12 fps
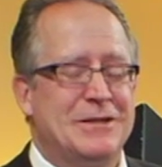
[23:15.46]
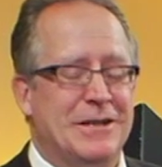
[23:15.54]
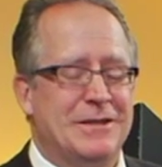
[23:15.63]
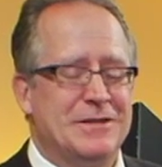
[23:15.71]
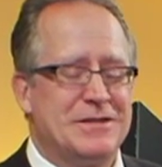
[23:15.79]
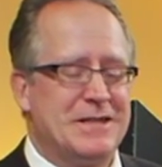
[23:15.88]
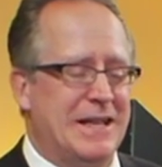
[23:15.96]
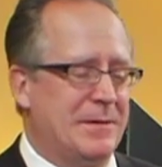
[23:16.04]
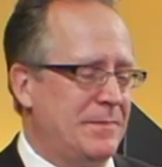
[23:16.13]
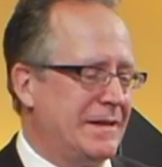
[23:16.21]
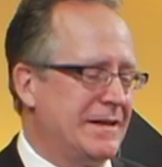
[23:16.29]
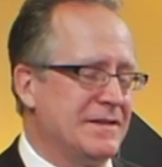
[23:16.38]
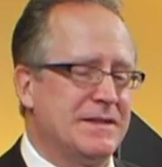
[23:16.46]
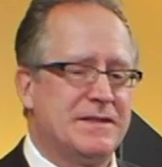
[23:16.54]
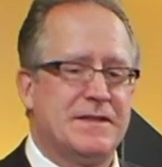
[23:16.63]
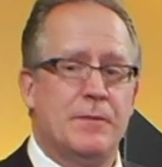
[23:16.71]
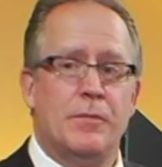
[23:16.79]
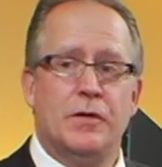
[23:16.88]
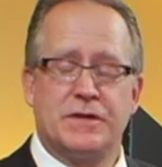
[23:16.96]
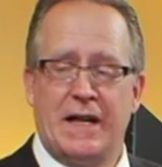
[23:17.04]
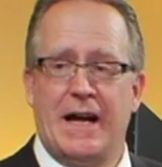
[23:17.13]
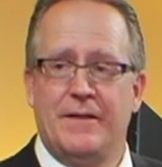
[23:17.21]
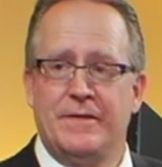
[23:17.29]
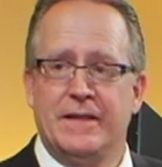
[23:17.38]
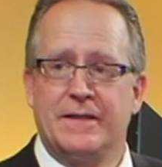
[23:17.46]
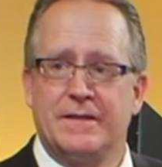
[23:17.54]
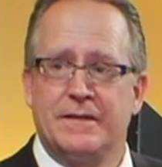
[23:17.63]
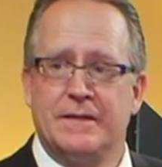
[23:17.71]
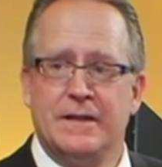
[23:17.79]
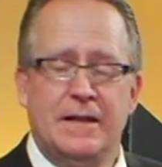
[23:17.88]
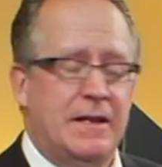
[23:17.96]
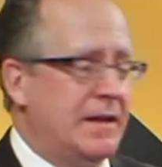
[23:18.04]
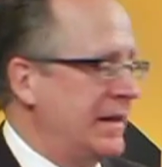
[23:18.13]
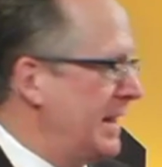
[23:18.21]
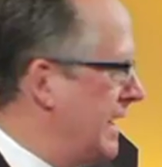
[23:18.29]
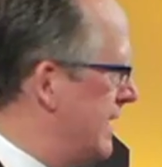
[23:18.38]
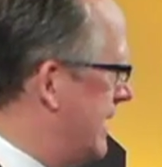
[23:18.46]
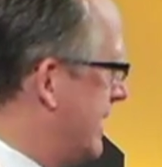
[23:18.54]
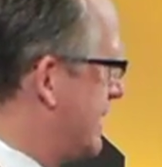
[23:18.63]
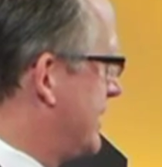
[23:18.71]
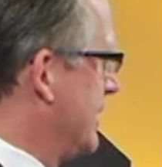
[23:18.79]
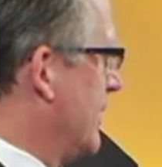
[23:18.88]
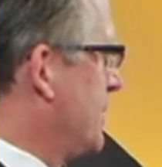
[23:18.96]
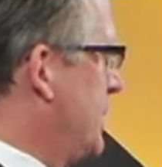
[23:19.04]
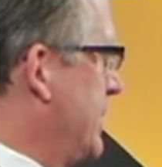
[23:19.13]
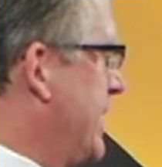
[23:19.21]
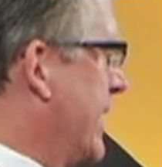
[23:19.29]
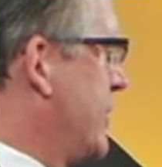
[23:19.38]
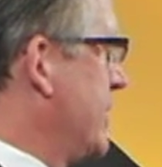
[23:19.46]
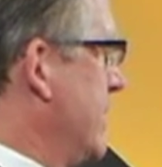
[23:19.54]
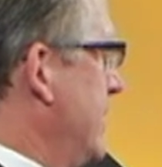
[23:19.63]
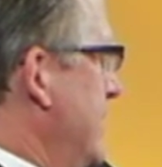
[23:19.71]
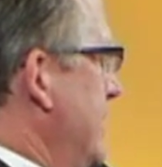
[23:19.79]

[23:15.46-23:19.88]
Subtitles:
to understand because it's the most obvious, and that's self-protection.